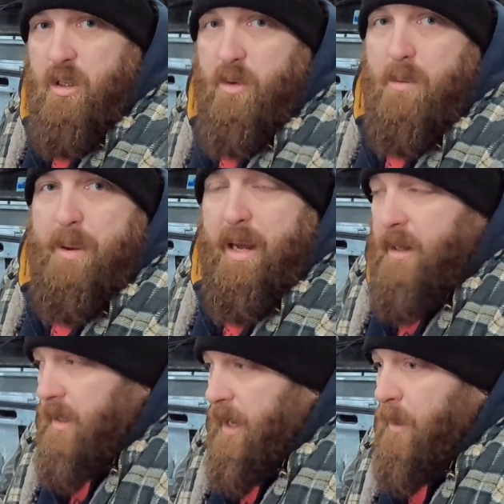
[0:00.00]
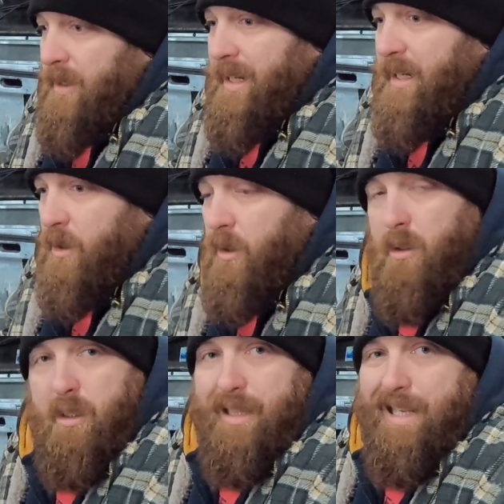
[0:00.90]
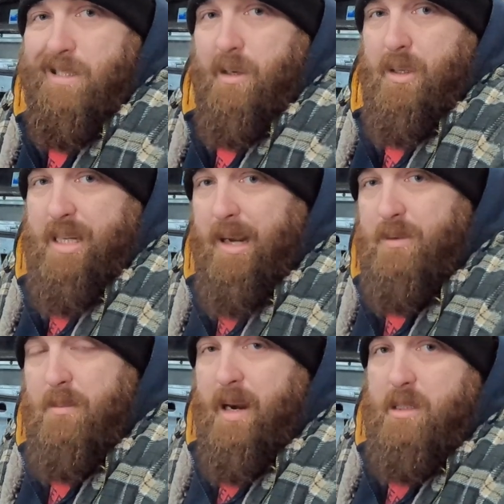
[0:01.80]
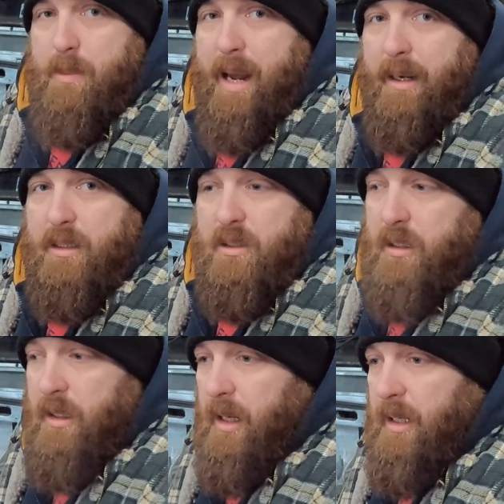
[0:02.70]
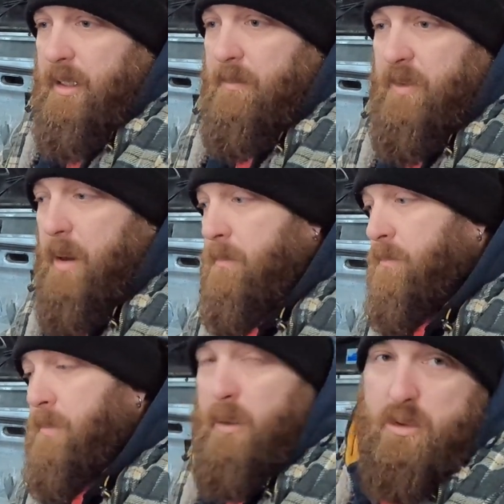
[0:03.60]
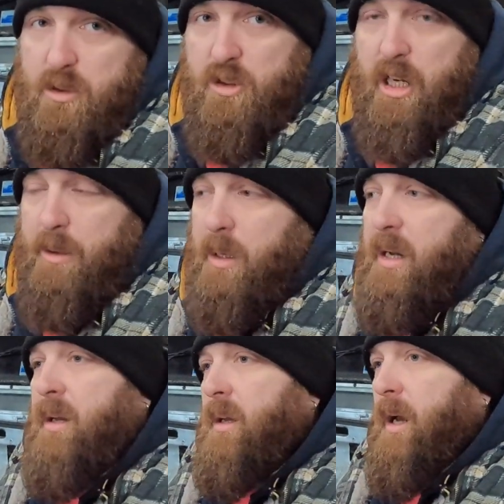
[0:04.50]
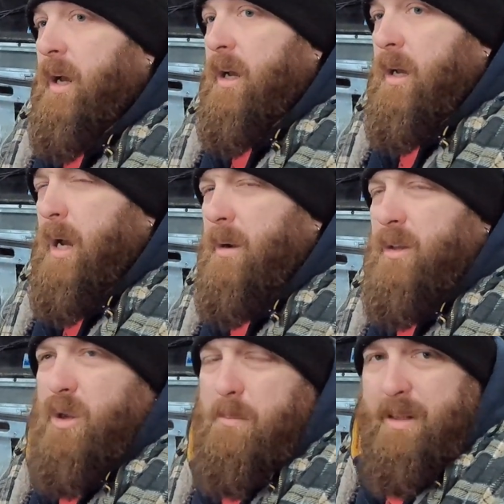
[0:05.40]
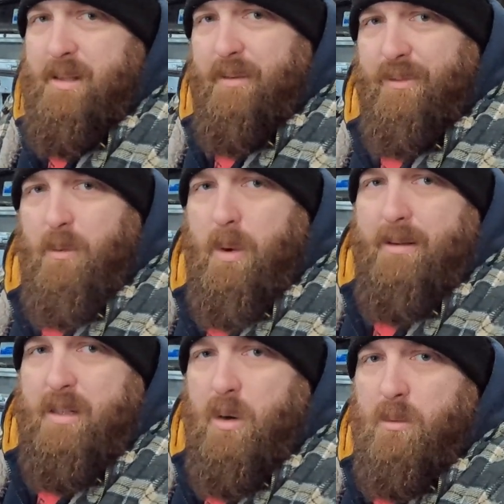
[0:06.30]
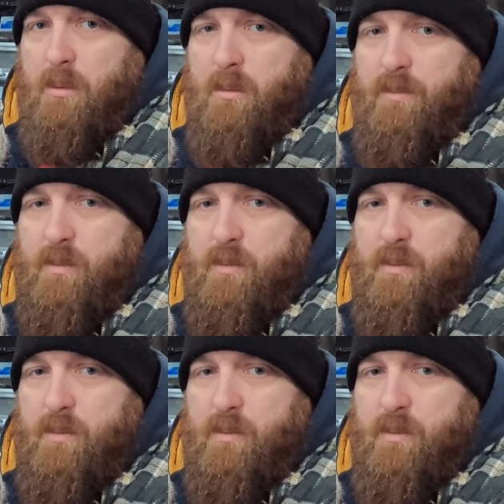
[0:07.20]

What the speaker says: to do a bit, I wanna get it all laser cut out to my specs and bolted to. I'm going to do it a bit different where I don't